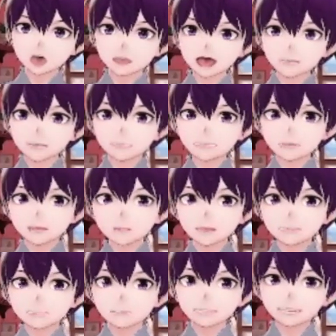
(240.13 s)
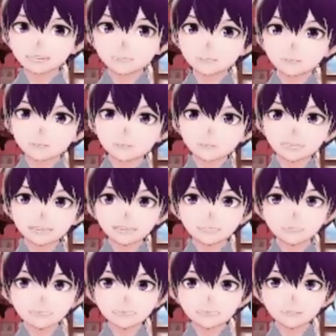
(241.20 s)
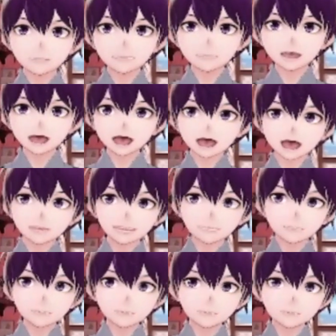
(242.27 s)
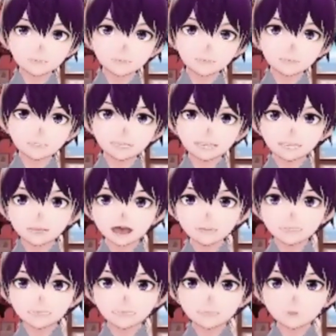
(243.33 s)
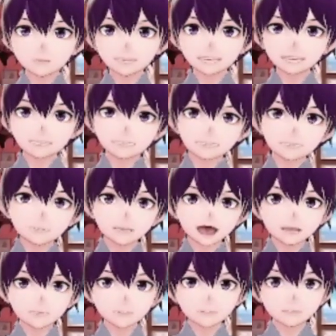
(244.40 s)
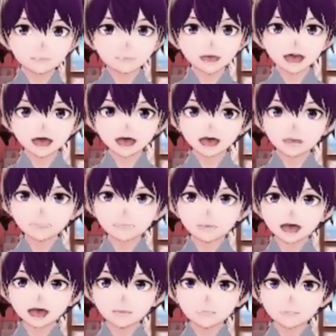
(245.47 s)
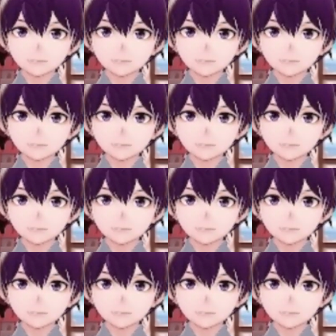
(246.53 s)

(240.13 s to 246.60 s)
topics about Spain, then please give a comment. I hope to see you in the next videos. Adiós!